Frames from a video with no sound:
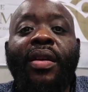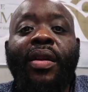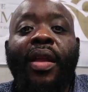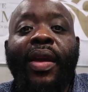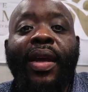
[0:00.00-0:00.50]

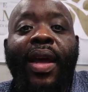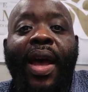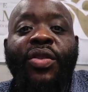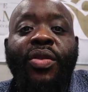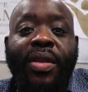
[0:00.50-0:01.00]
Now they're going to
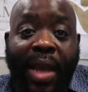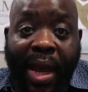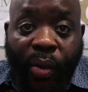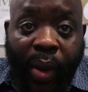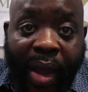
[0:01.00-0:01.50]
ask you to
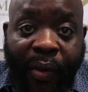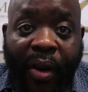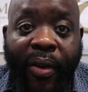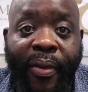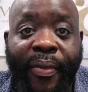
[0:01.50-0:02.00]
sign a
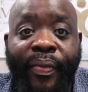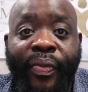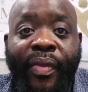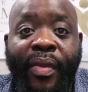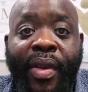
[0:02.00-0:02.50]
waiver,
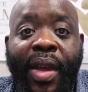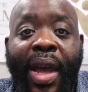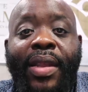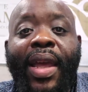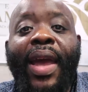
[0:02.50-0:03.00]

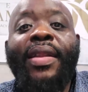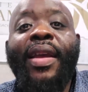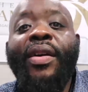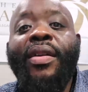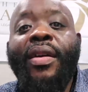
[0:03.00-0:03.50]
and then
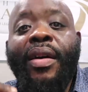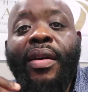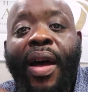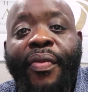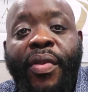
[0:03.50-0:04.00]

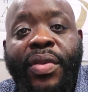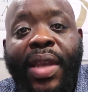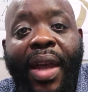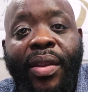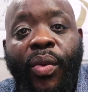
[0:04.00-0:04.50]
after you
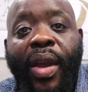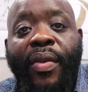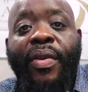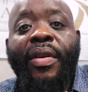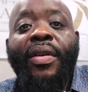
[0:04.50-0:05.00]
sign the
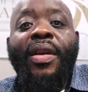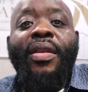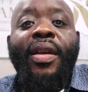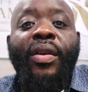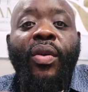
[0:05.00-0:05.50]
waiver,
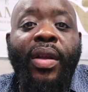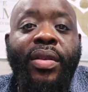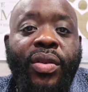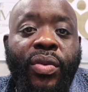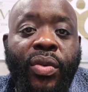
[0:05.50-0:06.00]
they're
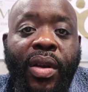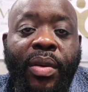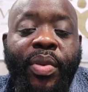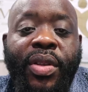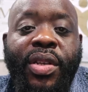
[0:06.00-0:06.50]
going to
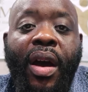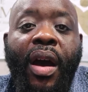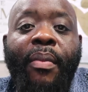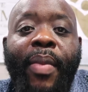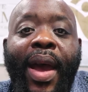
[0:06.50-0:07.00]
put your
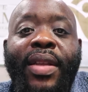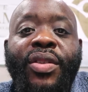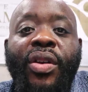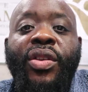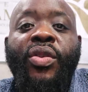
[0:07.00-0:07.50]

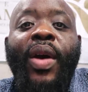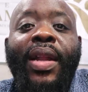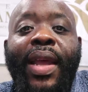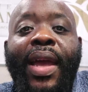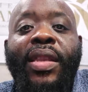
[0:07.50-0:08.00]
armbands on you,
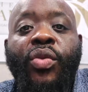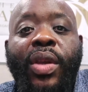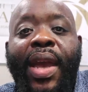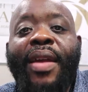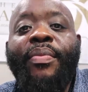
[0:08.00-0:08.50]
and then
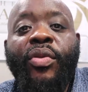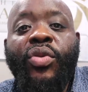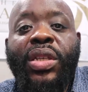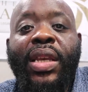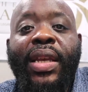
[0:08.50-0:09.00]
you can
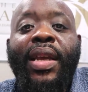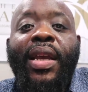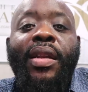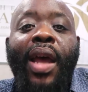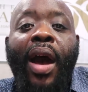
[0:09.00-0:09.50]
proceed.
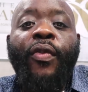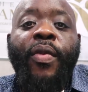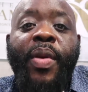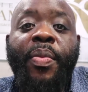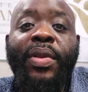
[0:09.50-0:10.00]
Now,
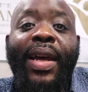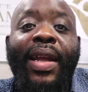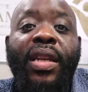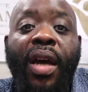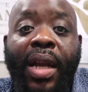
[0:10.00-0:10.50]
for people that
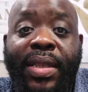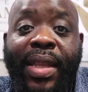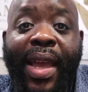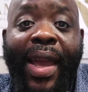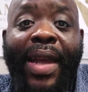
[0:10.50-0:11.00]
are not
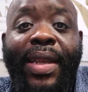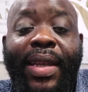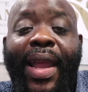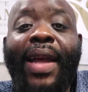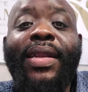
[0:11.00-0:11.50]
staying at the
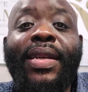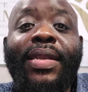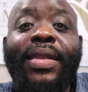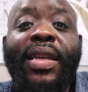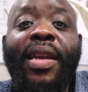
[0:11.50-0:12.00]
Atlantis,
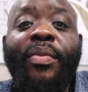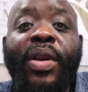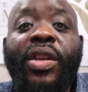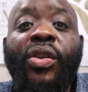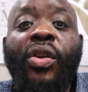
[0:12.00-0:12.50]

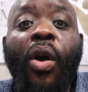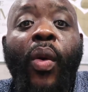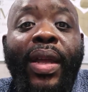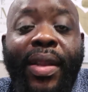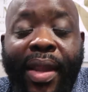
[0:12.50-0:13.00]
but you're
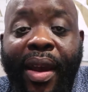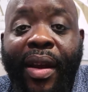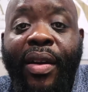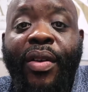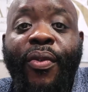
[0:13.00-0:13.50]
going
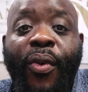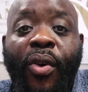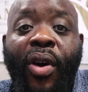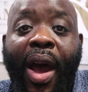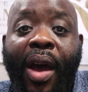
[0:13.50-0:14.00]
there
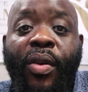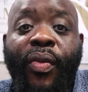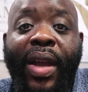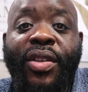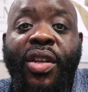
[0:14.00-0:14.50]
for
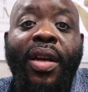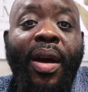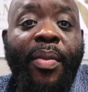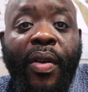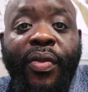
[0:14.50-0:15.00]
Aquaventure, you're
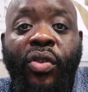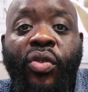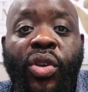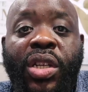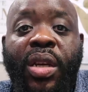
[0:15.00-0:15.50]
coming off the
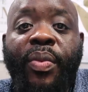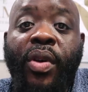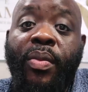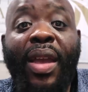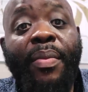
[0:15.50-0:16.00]
cruise ship, or
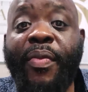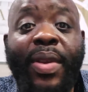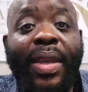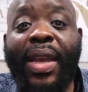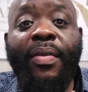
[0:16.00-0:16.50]
you may
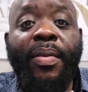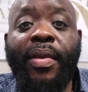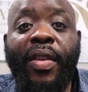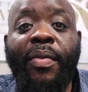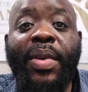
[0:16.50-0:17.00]

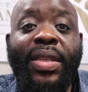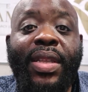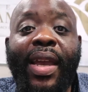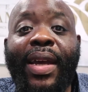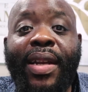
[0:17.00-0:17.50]
even be
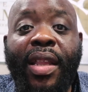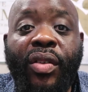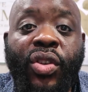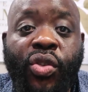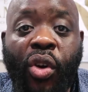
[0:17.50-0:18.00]
staying at another
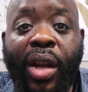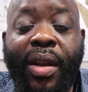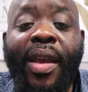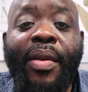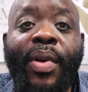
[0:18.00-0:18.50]
resort,
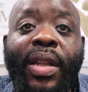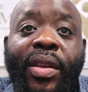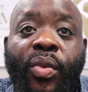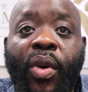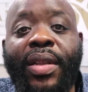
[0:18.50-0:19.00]
but
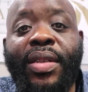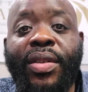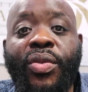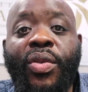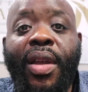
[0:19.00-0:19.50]
you want
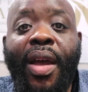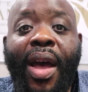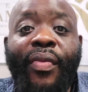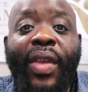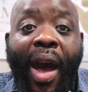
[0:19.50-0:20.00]
to
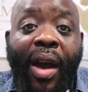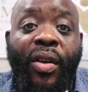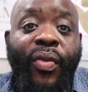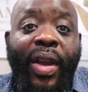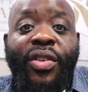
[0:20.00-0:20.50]
have the
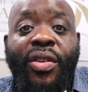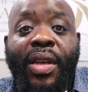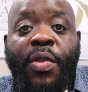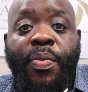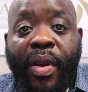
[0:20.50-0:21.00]
Aquaventure
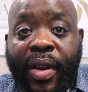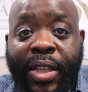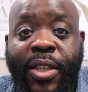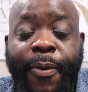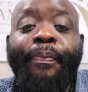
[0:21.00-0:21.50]

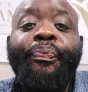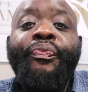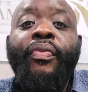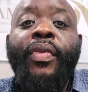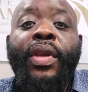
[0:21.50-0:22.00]
experience
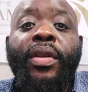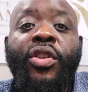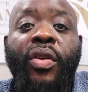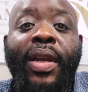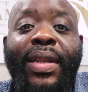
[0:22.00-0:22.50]

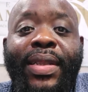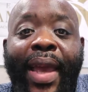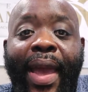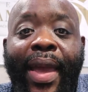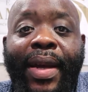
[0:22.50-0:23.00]
during the
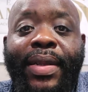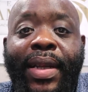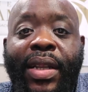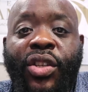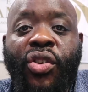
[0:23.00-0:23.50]
day
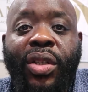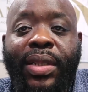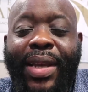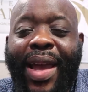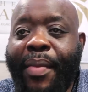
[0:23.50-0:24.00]
until a certain
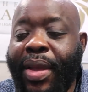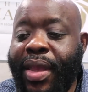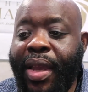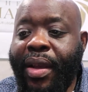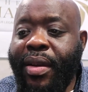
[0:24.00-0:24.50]
time, I
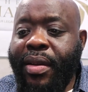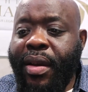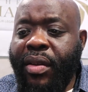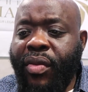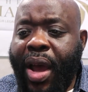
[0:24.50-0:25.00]
think
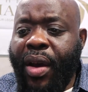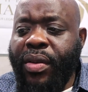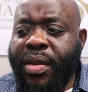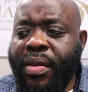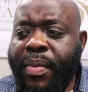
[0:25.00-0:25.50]

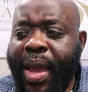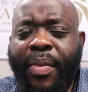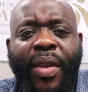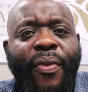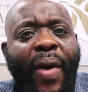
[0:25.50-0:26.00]
around
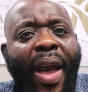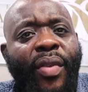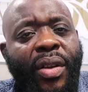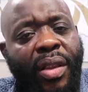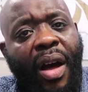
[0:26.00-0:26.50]
maybe 5
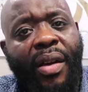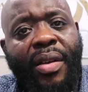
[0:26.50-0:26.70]
o'clock.